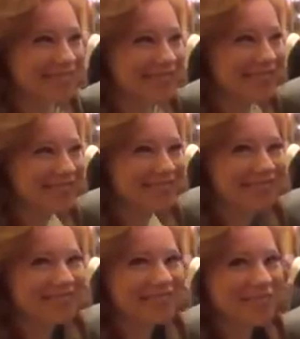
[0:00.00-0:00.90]

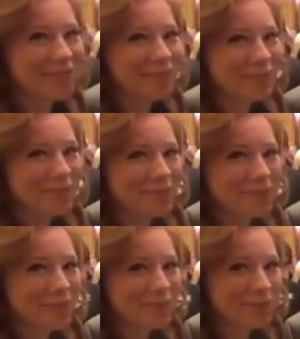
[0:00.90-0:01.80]

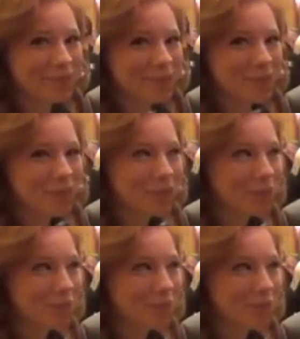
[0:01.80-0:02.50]
This person isn't speaking.